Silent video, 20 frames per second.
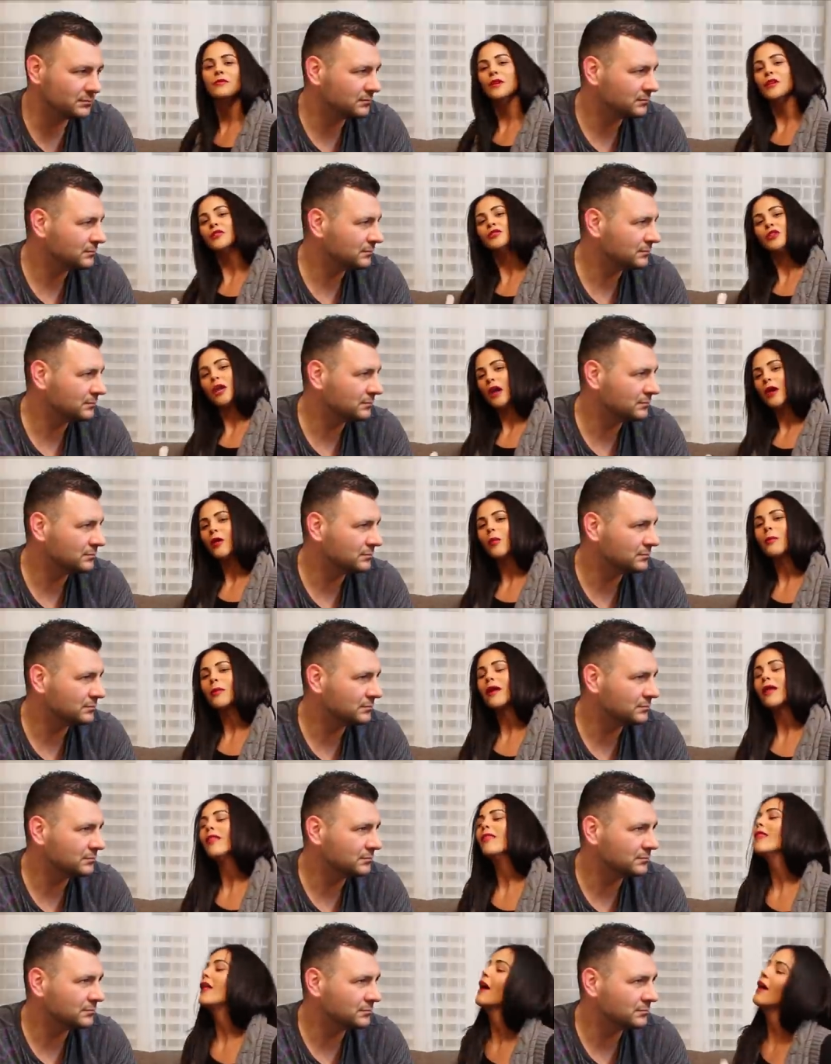Speaker 1: a
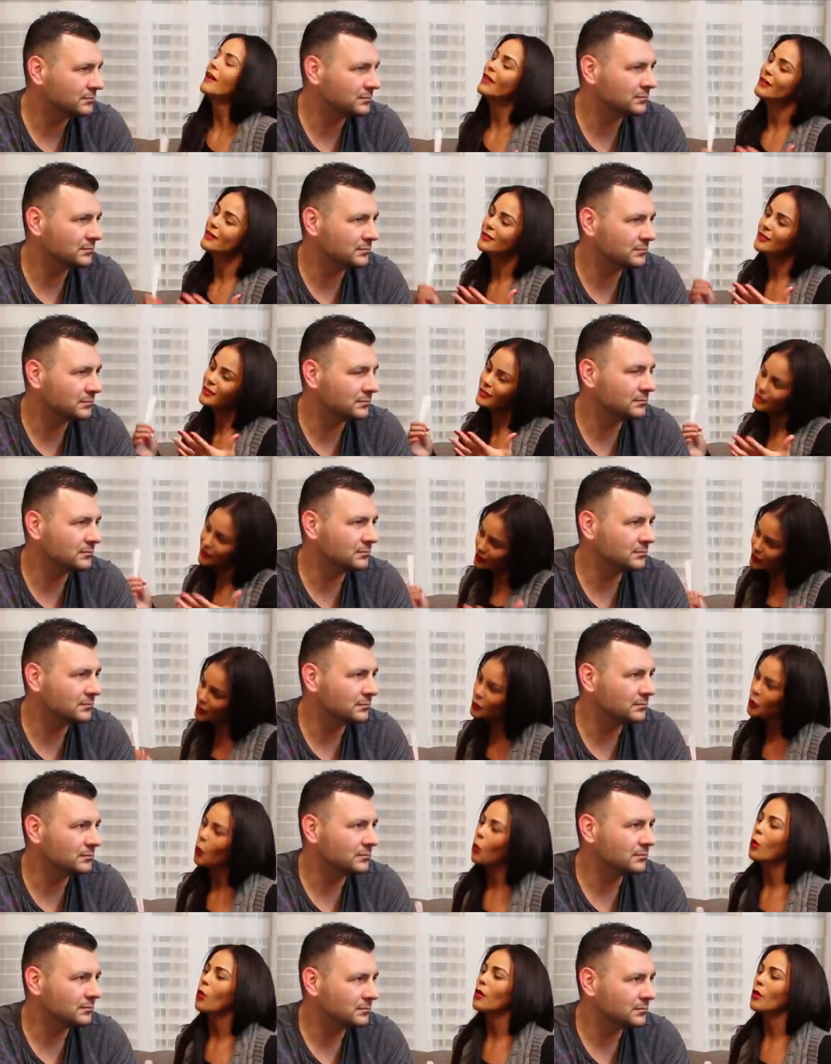gentleman that is
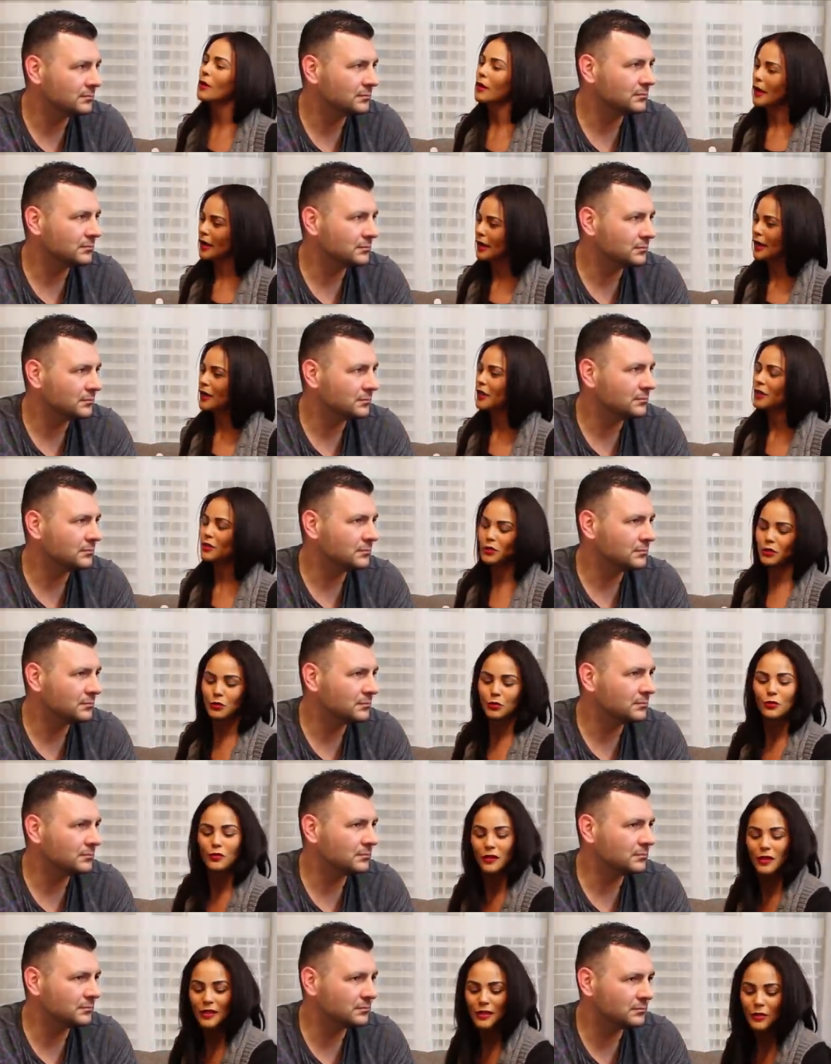your age,
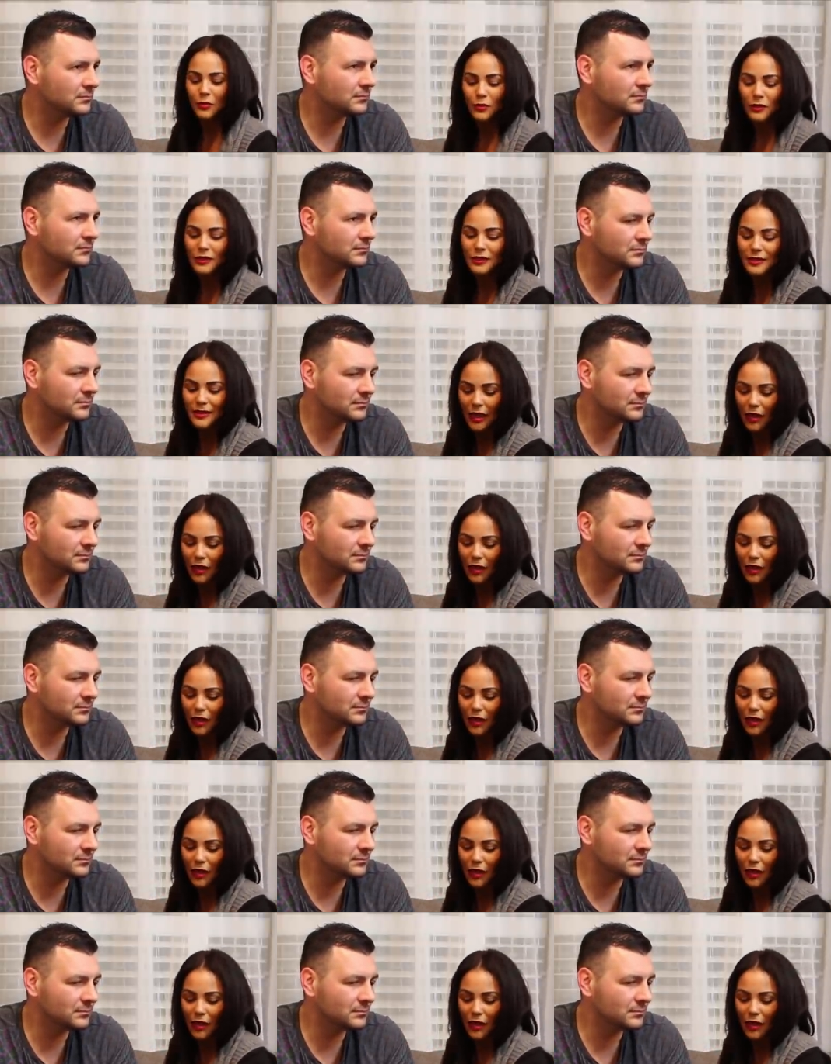this would